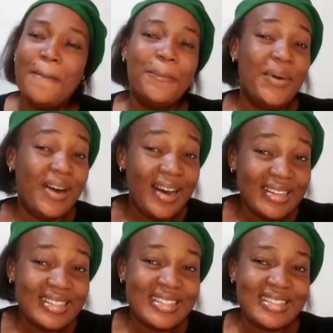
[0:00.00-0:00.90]

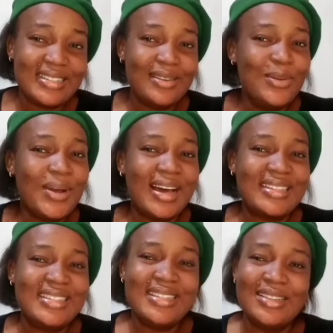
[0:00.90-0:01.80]
But look
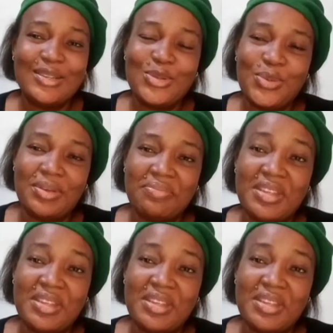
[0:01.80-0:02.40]
at it in this way.